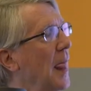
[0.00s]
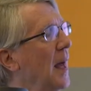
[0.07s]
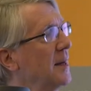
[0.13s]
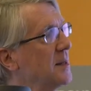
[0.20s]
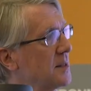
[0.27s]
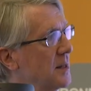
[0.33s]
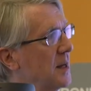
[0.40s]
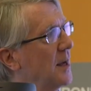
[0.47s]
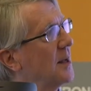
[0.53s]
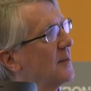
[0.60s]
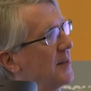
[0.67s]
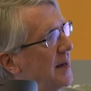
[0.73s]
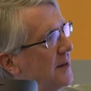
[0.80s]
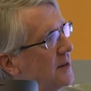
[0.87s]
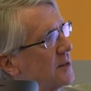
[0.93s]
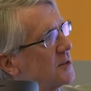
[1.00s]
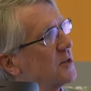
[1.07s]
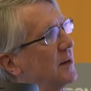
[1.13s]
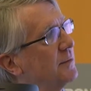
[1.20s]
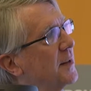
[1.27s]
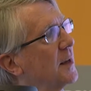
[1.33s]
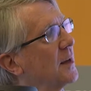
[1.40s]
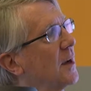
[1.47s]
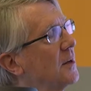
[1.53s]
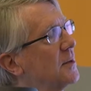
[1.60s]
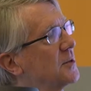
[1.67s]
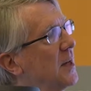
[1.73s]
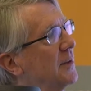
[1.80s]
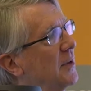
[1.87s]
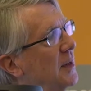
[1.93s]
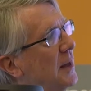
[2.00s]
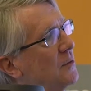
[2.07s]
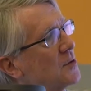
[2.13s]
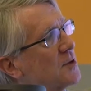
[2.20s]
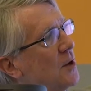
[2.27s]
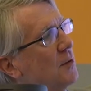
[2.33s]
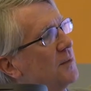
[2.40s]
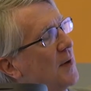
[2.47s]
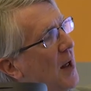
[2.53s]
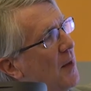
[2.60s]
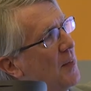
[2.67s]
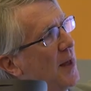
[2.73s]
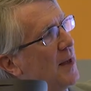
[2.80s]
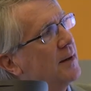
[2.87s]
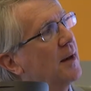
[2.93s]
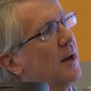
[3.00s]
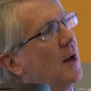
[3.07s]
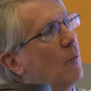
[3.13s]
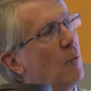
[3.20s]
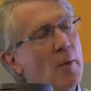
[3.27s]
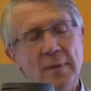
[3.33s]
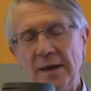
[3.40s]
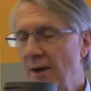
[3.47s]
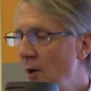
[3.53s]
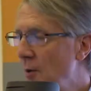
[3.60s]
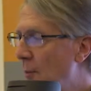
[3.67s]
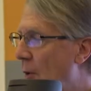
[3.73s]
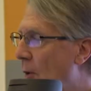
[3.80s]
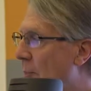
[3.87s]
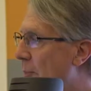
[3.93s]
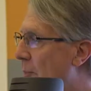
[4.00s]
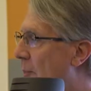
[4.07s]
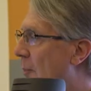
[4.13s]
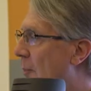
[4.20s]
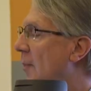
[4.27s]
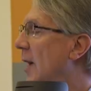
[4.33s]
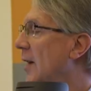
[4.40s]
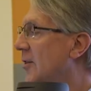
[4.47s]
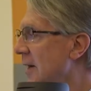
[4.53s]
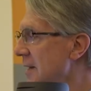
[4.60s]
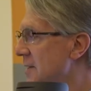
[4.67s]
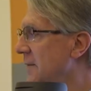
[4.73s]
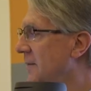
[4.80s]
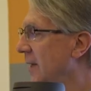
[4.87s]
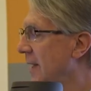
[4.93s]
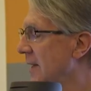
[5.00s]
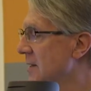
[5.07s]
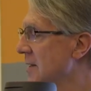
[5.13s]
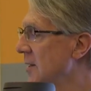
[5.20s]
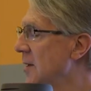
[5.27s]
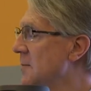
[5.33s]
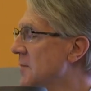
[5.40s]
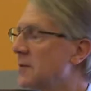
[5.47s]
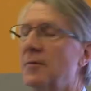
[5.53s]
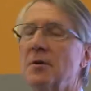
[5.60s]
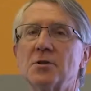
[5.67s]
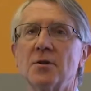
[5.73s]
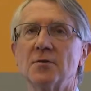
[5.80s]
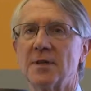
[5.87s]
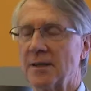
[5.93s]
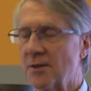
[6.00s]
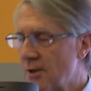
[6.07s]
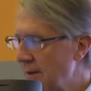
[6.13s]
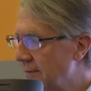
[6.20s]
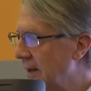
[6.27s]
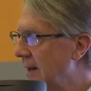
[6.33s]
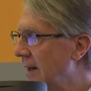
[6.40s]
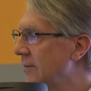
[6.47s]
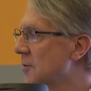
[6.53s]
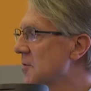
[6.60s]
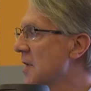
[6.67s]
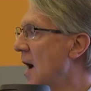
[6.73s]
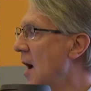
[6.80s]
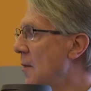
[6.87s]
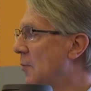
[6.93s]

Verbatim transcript: and then traffic, car traffic levels off, and then when we go more aggressively in terms of reducing traffic levels,